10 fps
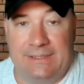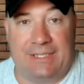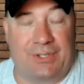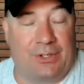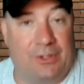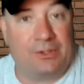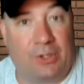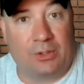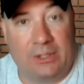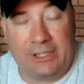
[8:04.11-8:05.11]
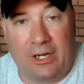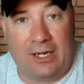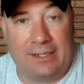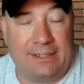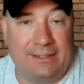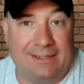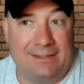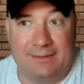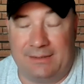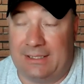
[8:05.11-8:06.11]
gets hurt early on, and
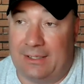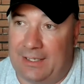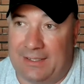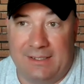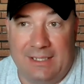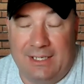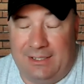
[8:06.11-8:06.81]
then that